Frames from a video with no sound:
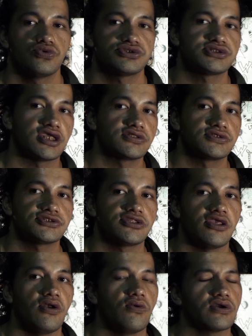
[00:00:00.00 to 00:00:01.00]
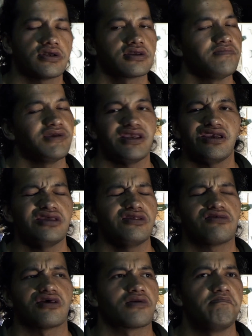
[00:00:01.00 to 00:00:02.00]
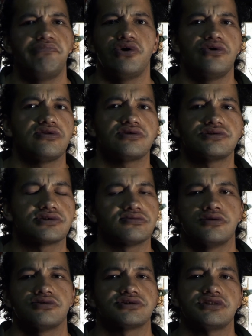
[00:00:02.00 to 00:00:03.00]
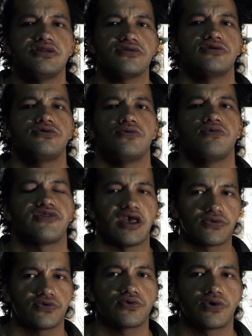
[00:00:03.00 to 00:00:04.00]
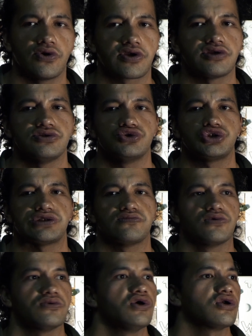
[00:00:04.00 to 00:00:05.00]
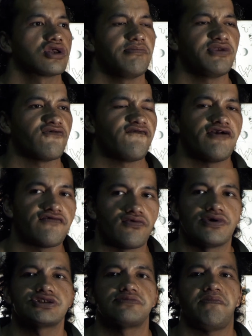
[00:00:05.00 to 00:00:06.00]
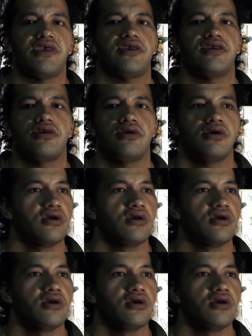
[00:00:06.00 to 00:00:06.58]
Stainless steel, it could be anything, burners, just anything to do with outdoor cooking in general. Could be your favorite recipe.